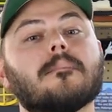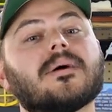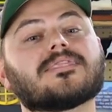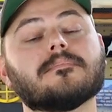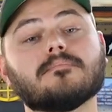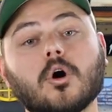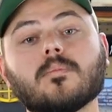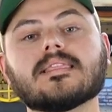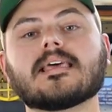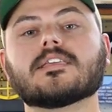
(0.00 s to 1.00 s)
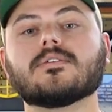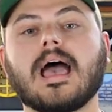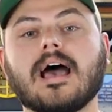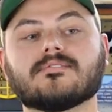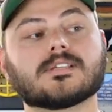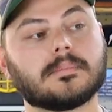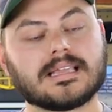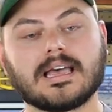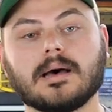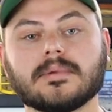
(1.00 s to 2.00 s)
But the moment that you have
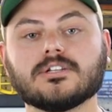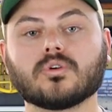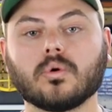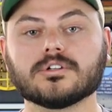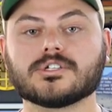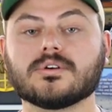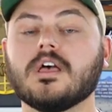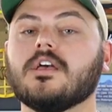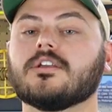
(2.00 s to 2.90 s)
somebody coming towards you,